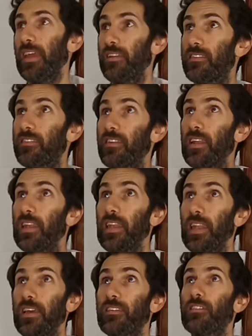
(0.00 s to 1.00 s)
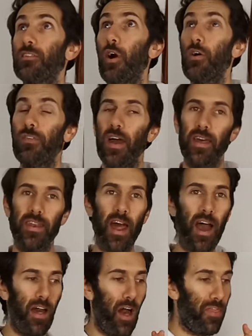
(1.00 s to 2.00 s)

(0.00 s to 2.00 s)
It's less of an,